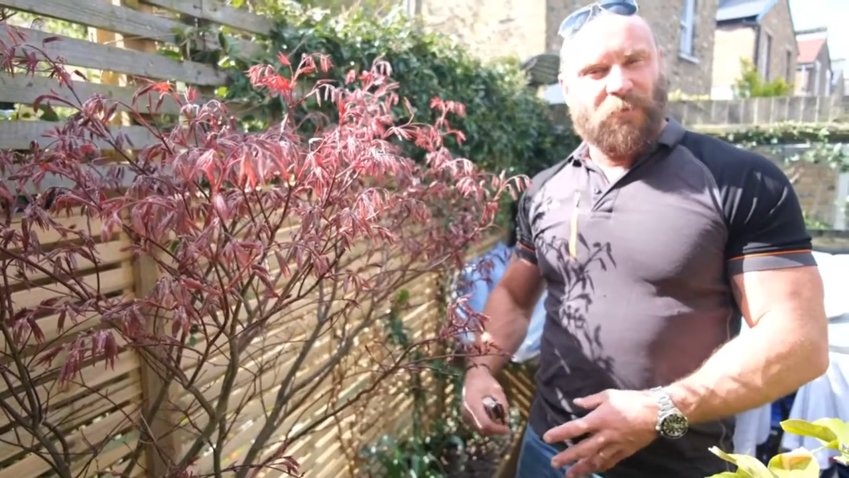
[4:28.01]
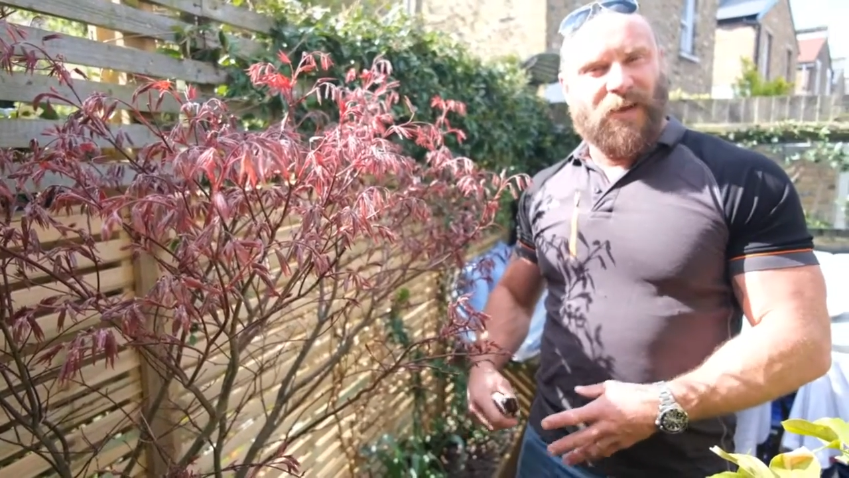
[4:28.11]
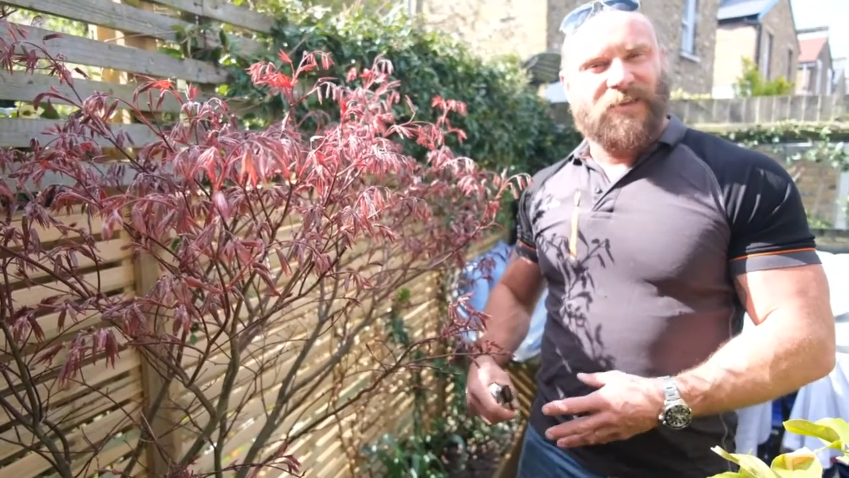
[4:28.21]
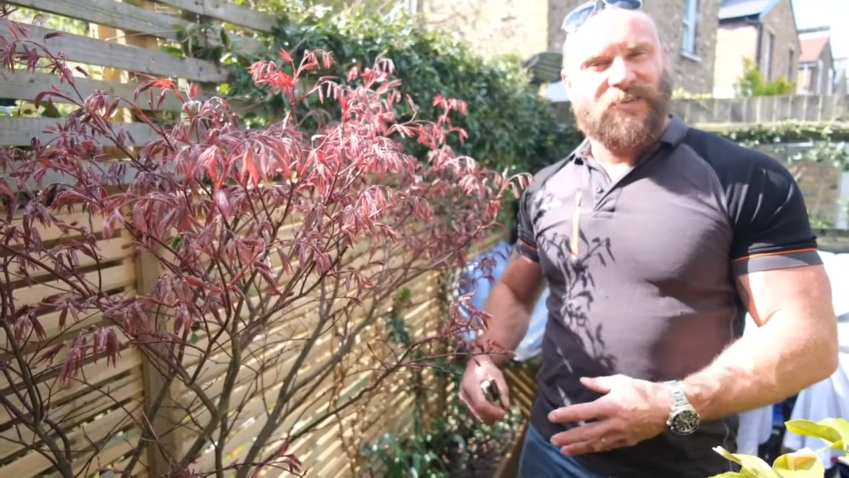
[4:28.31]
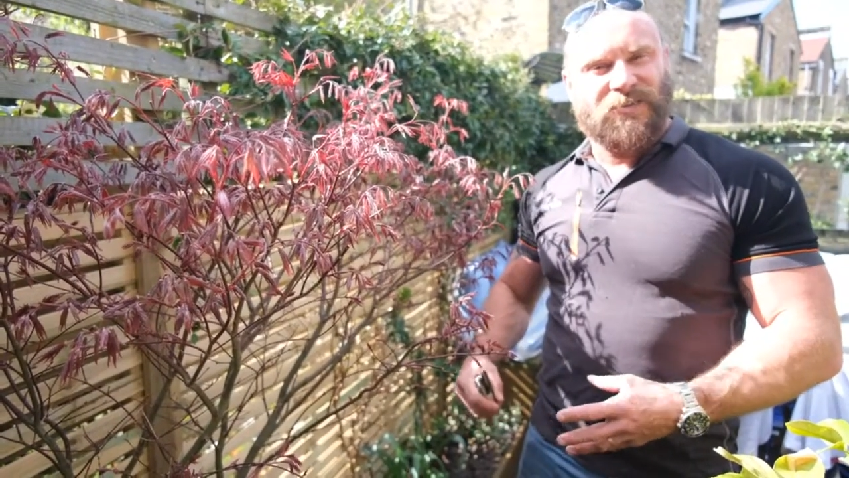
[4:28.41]
and
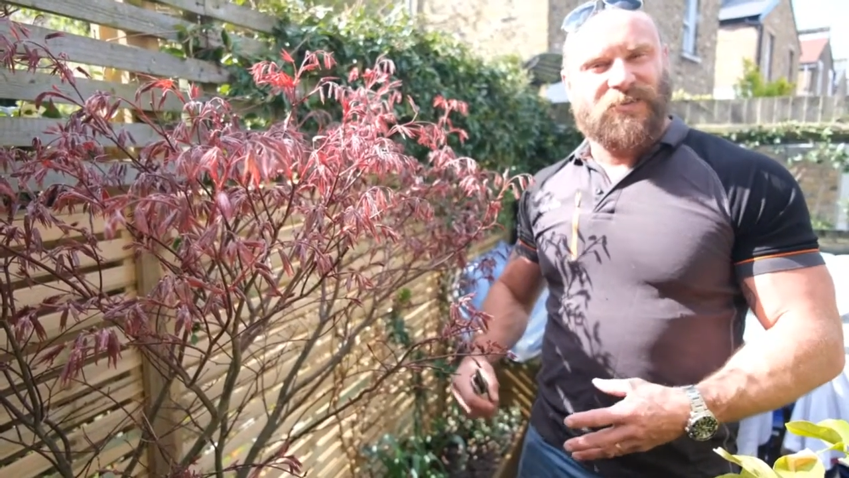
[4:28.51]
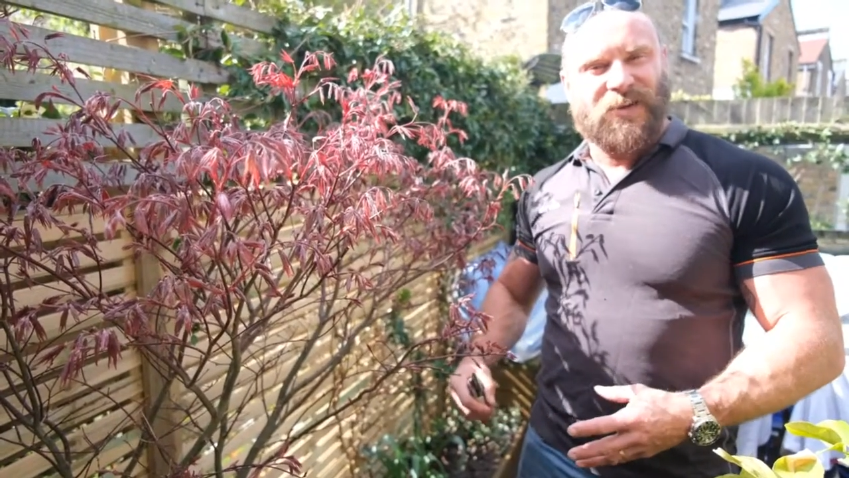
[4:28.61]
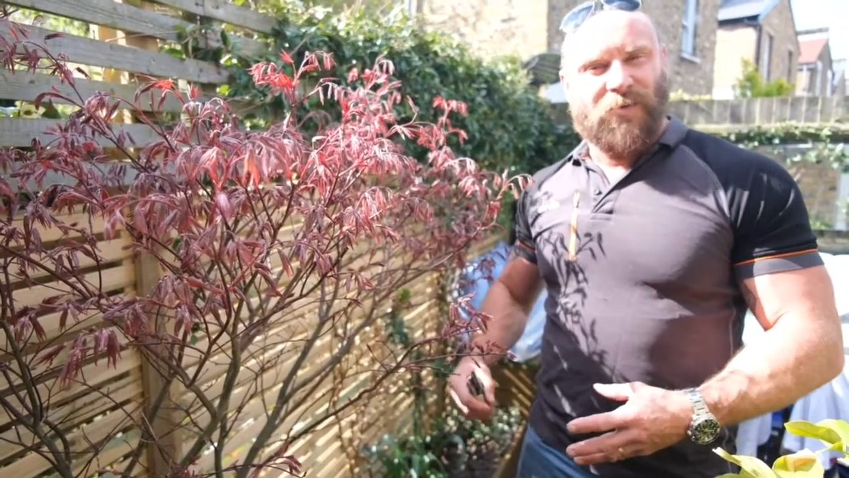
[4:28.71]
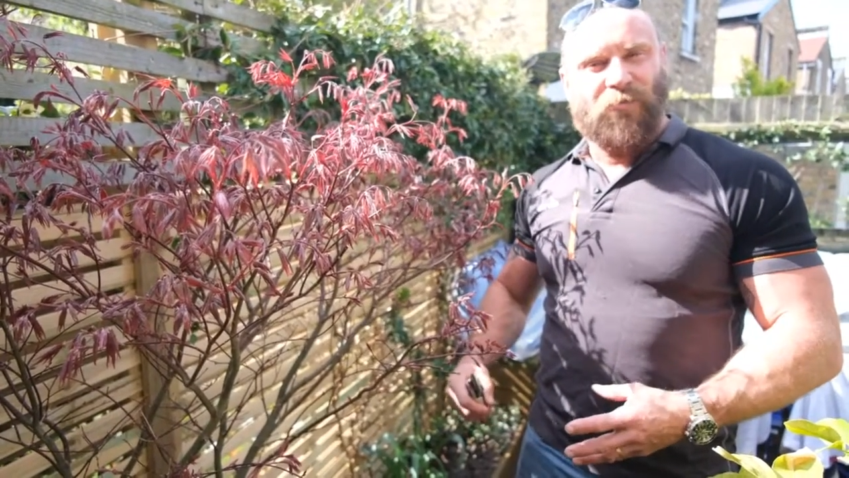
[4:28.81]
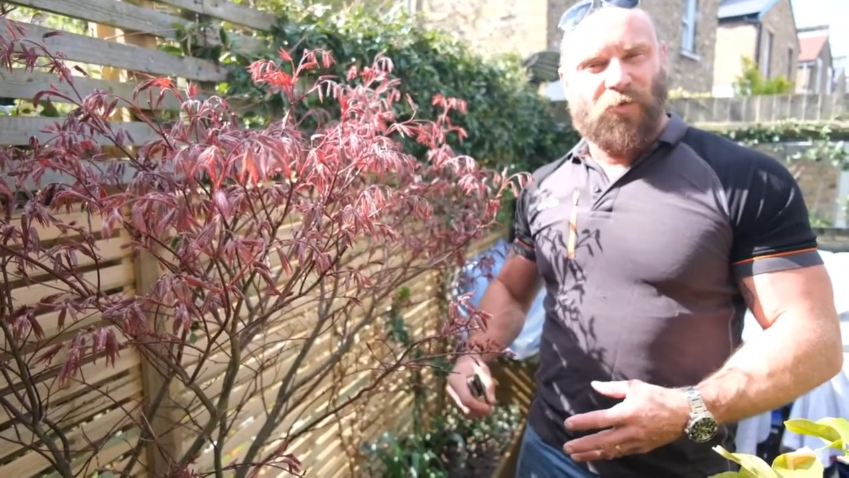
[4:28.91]
that's as a
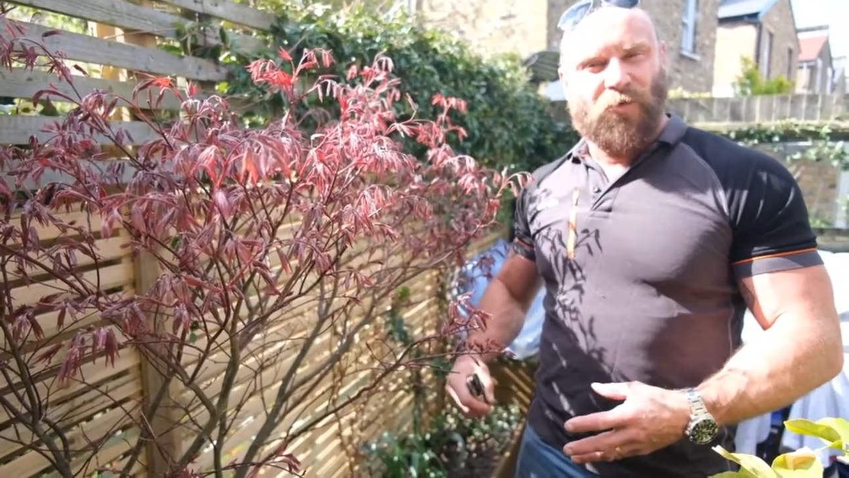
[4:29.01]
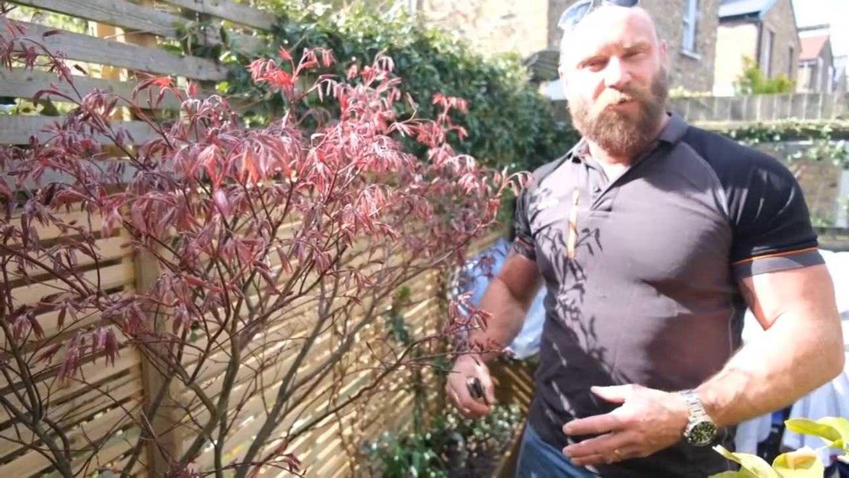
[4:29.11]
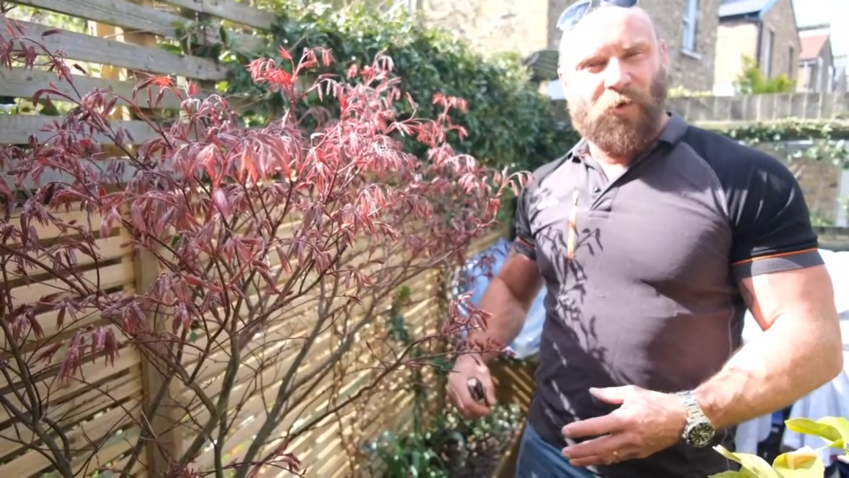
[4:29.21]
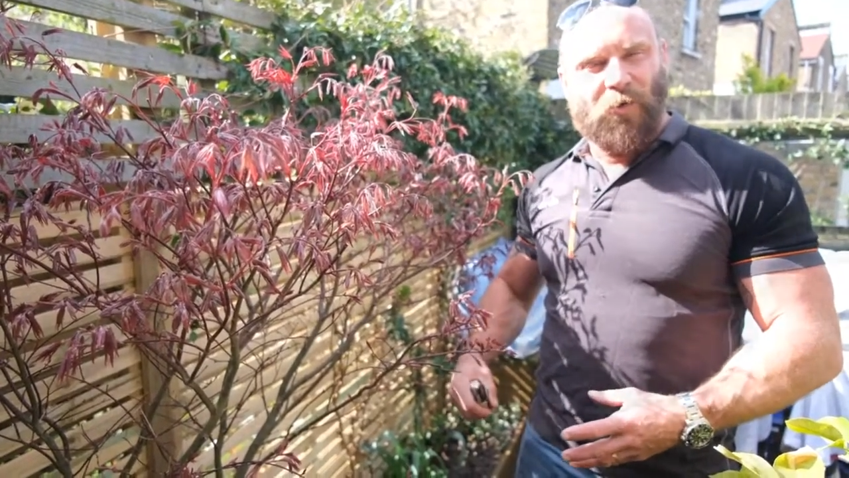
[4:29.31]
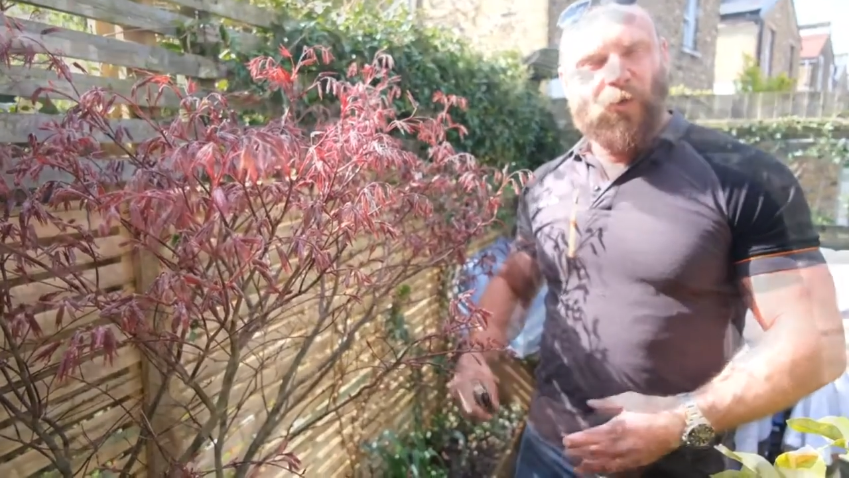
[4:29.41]
general
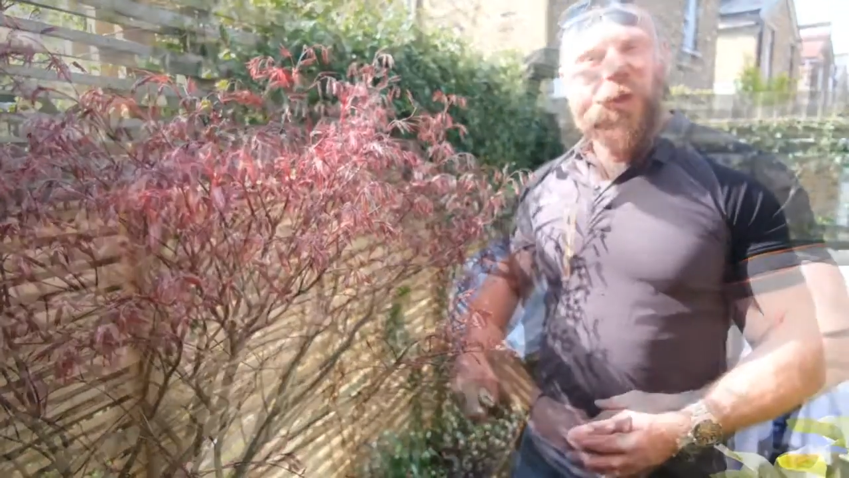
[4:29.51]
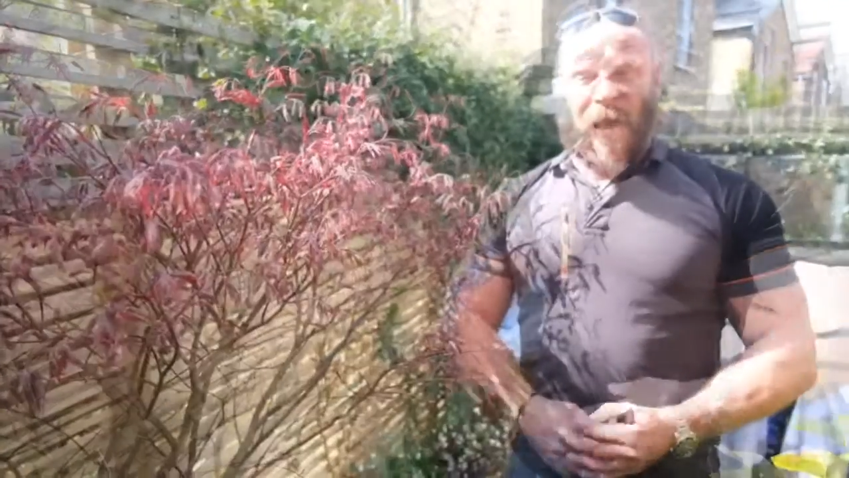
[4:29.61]
rule.